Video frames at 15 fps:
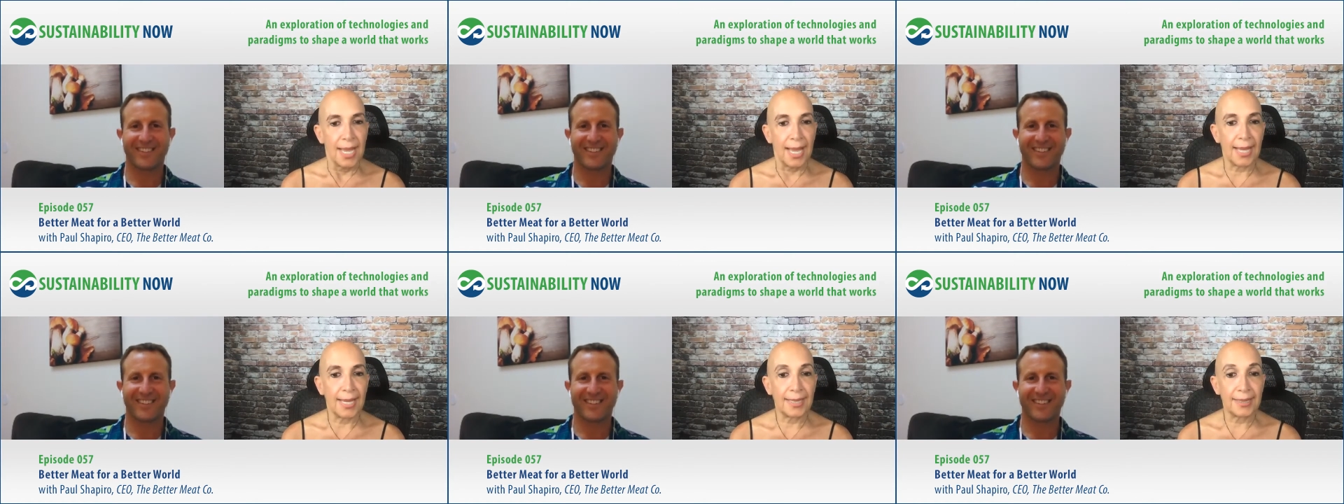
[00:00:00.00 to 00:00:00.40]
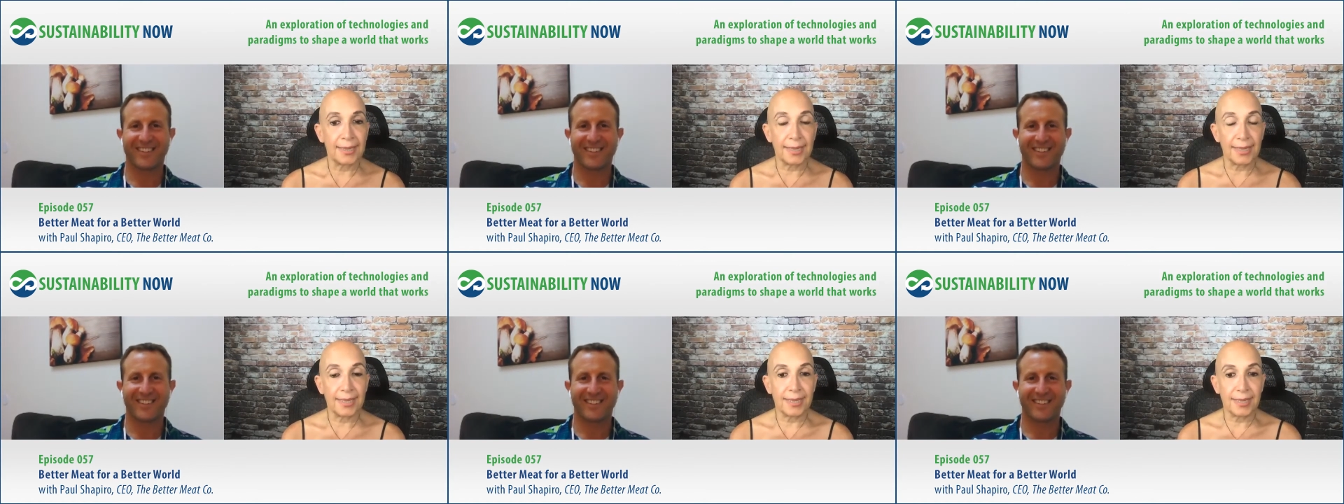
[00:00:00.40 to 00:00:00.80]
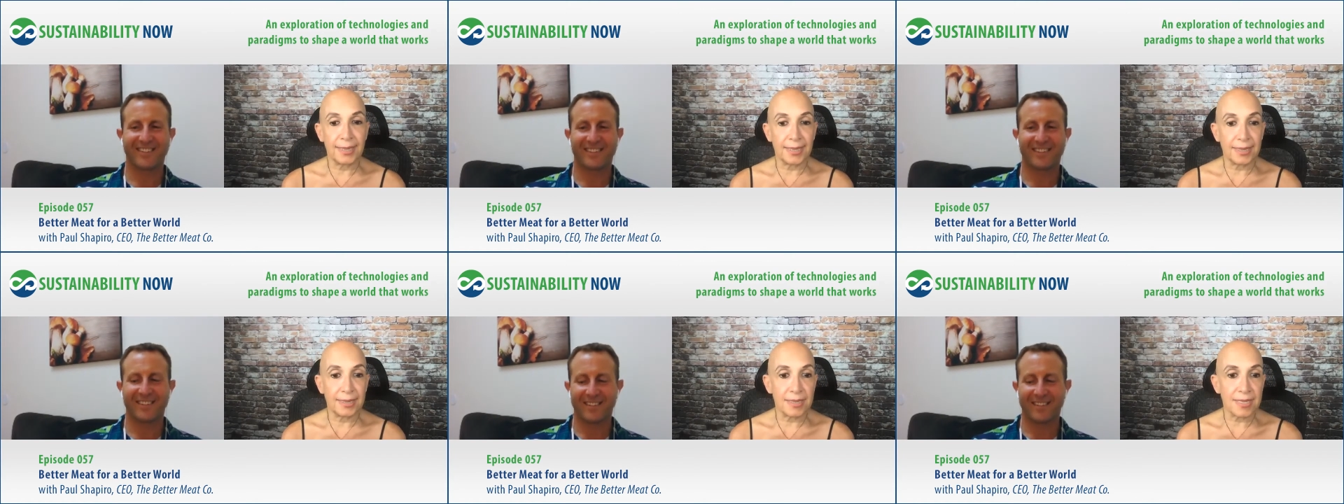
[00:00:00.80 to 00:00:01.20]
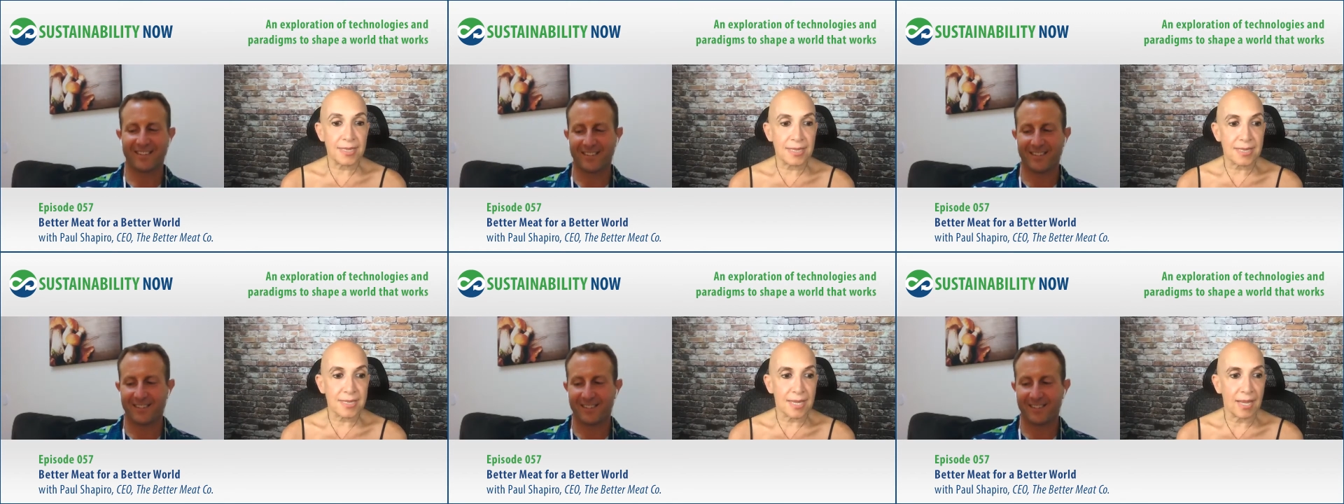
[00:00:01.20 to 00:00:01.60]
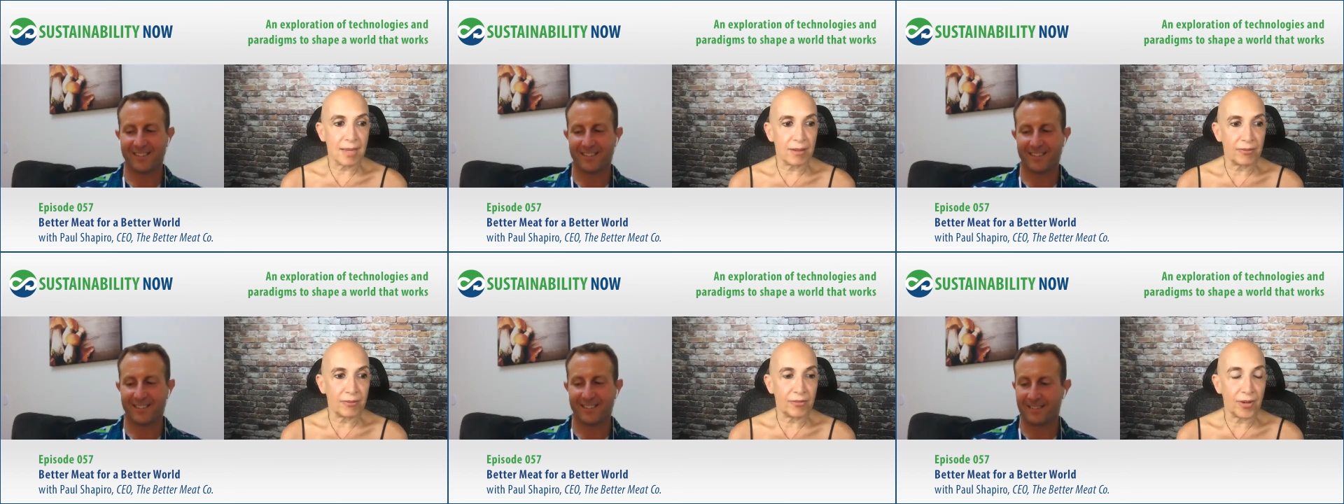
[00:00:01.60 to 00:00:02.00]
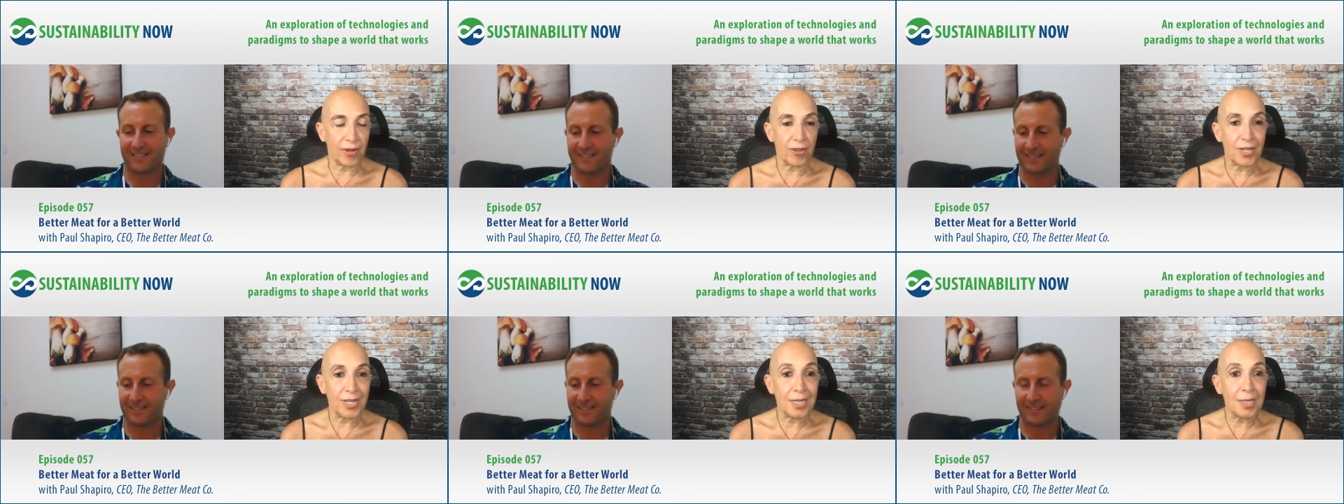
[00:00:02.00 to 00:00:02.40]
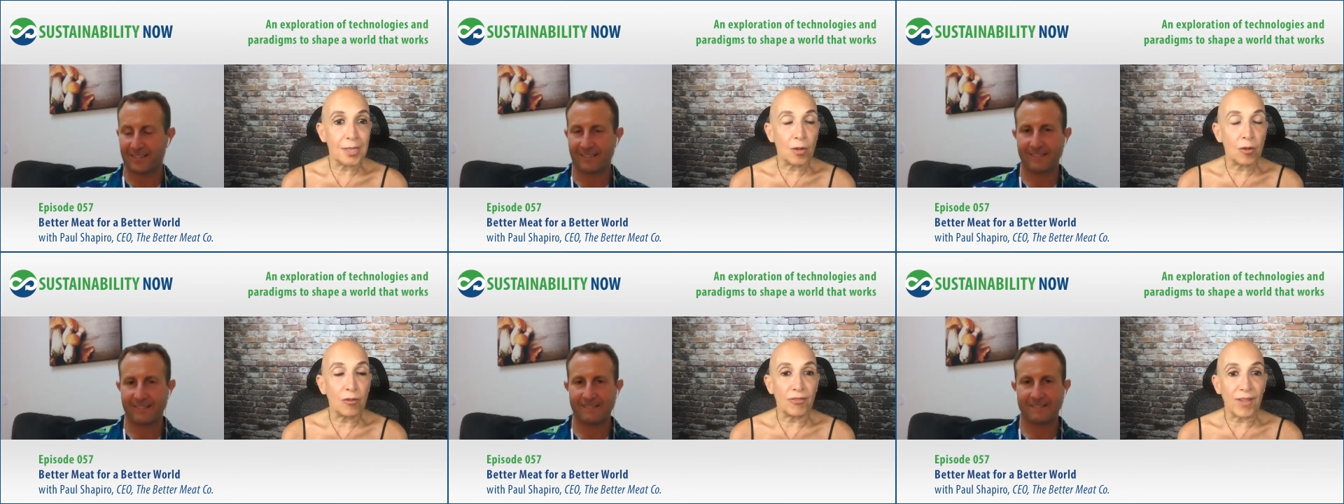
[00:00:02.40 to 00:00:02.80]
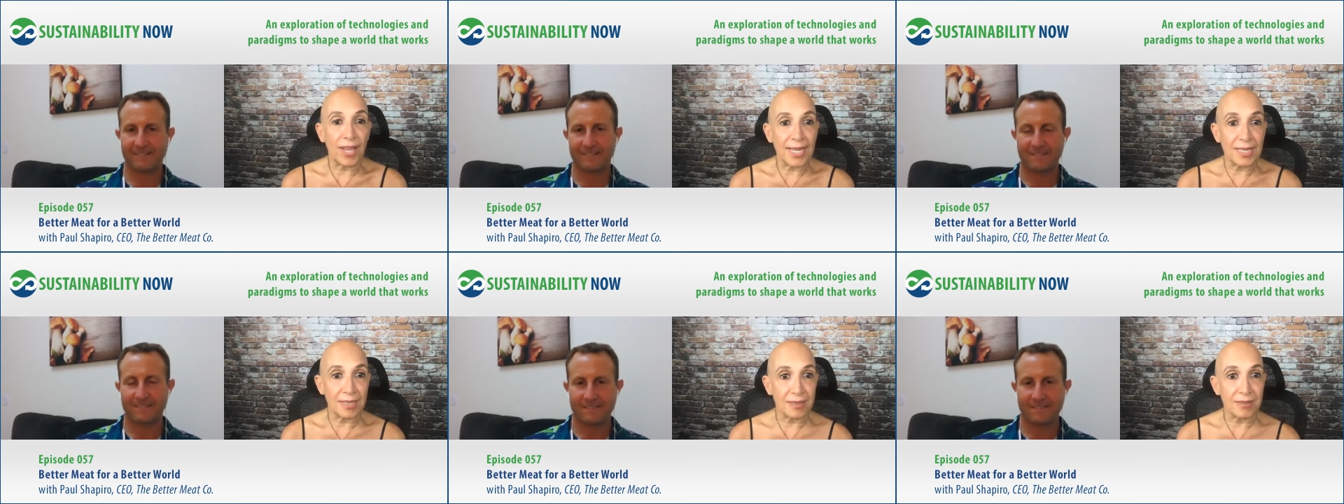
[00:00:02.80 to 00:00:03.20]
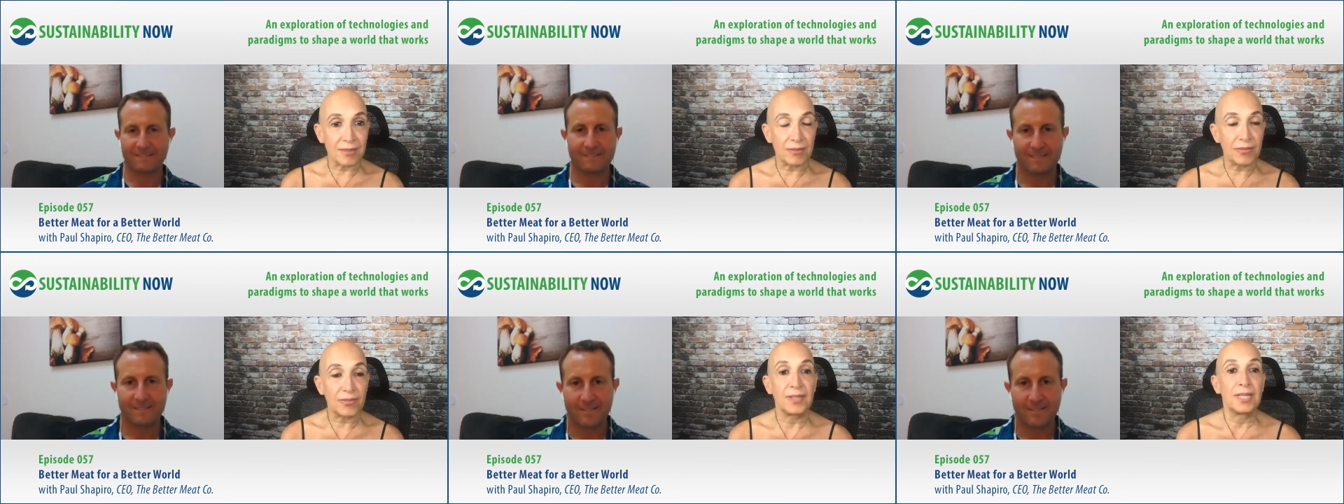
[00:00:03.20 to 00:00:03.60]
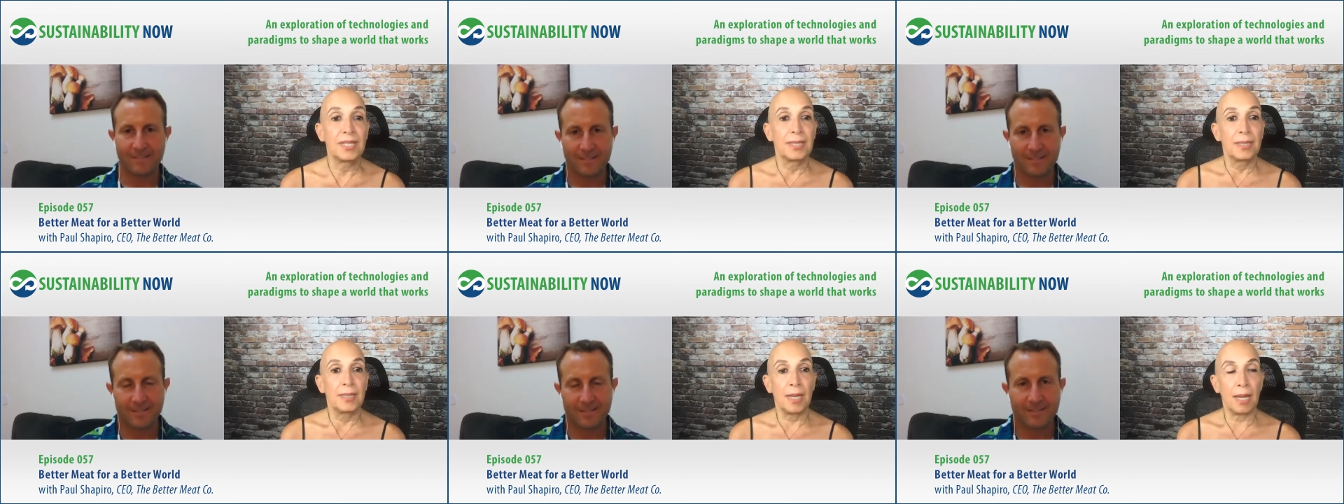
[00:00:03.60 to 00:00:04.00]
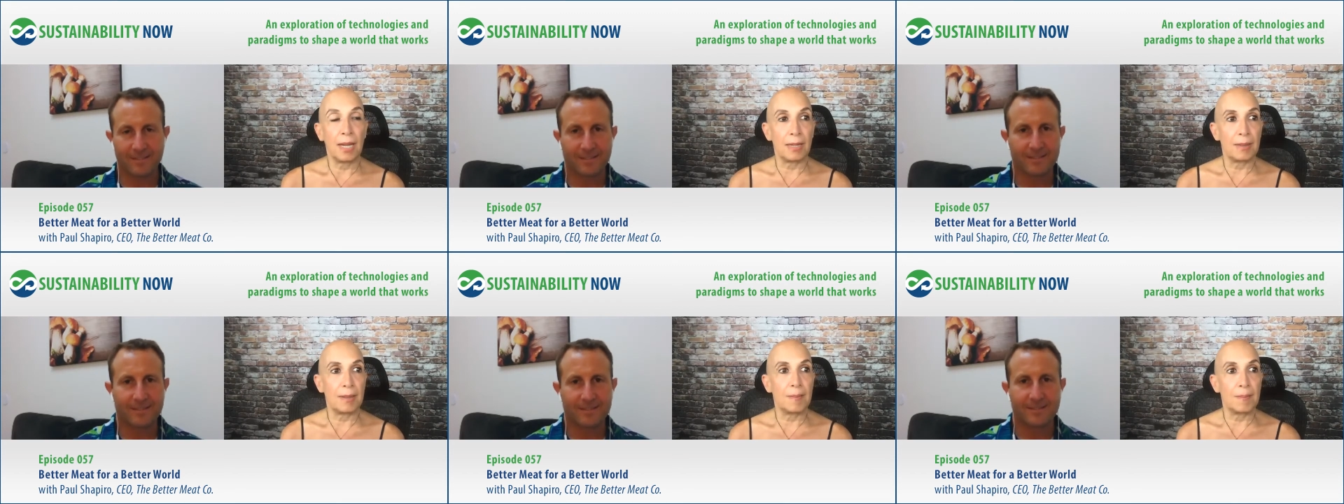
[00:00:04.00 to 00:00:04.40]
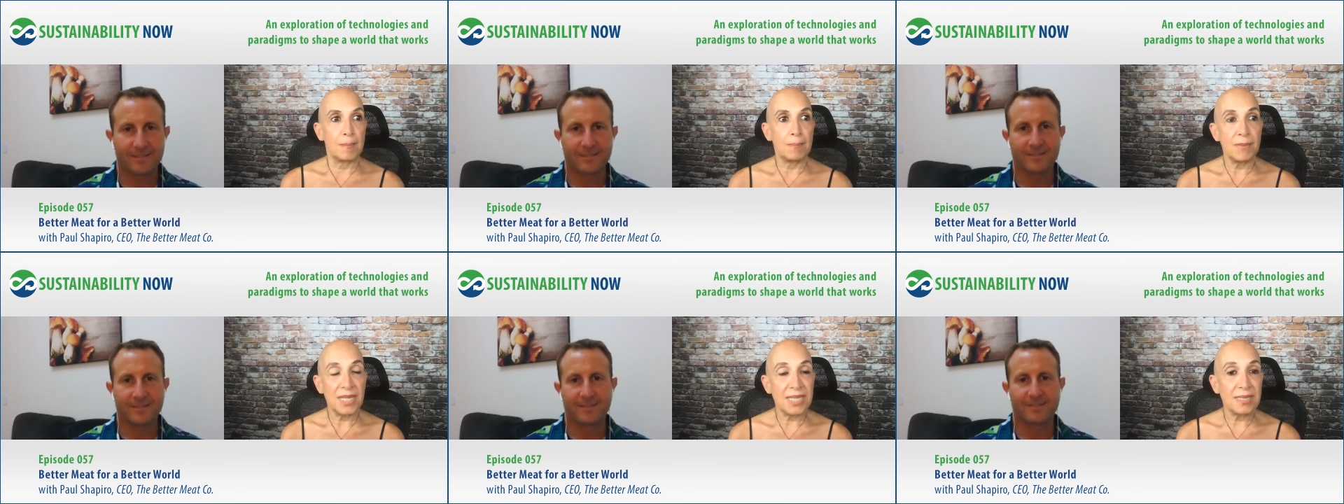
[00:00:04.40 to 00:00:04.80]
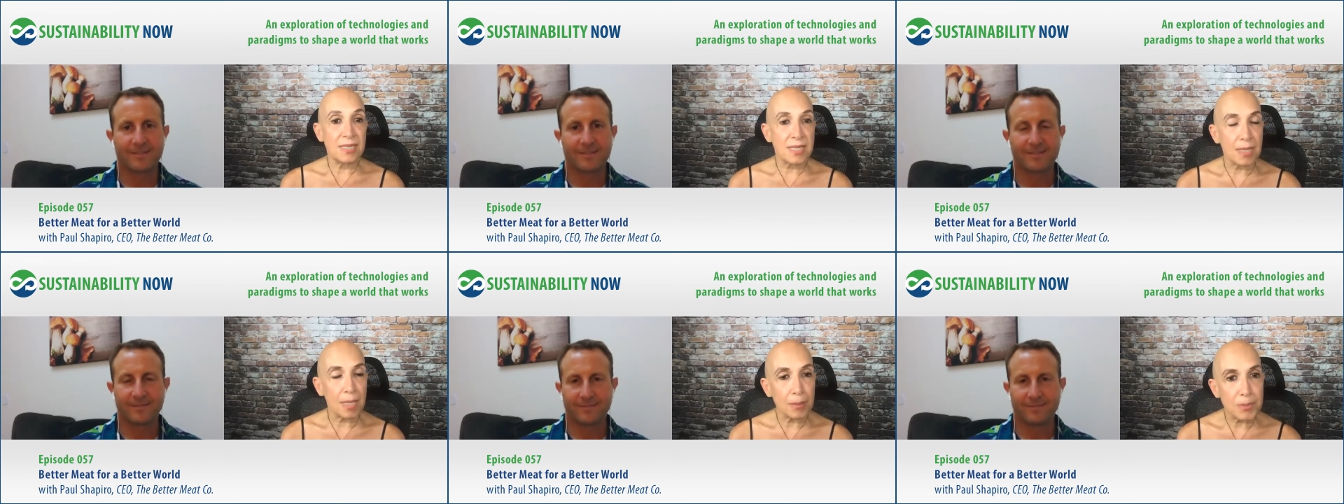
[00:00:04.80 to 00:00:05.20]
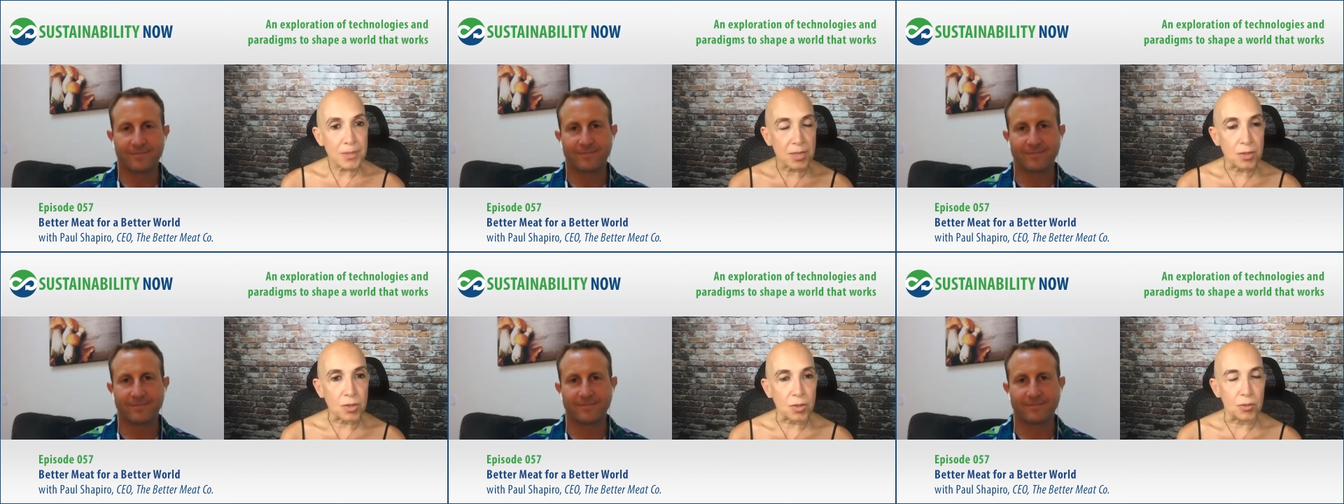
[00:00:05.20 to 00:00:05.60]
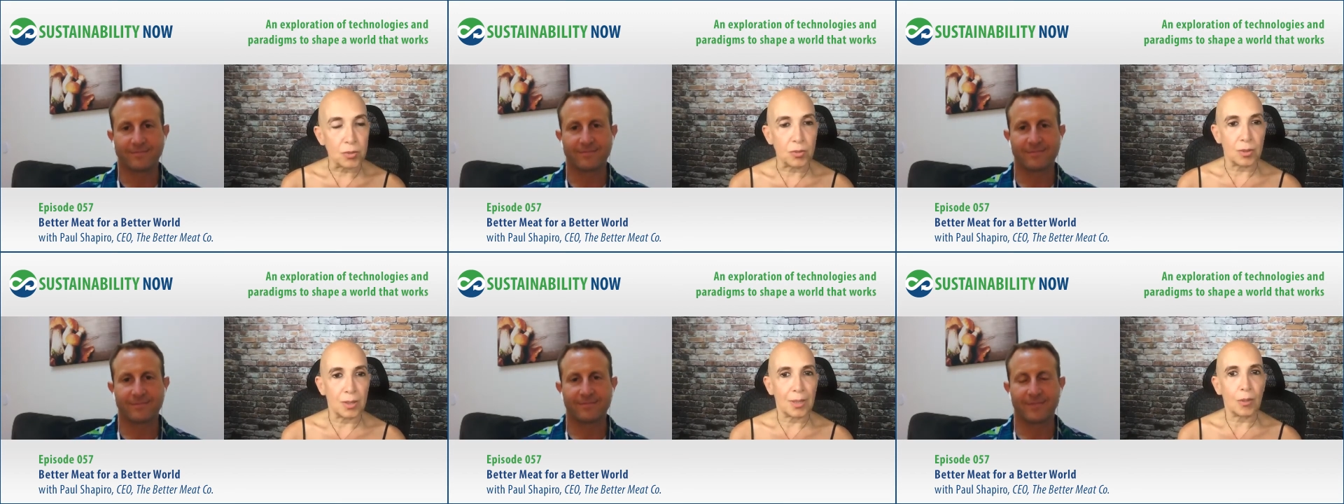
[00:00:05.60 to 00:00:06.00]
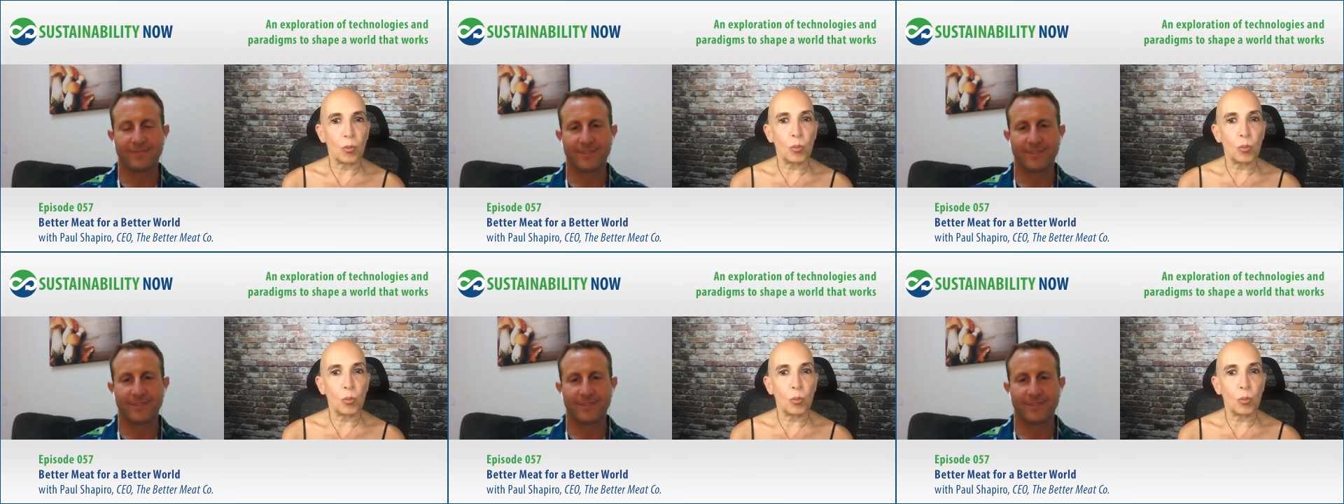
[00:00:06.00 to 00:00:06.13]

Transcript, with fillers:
Speaker 1: And it is a very innovative um, meat substitute.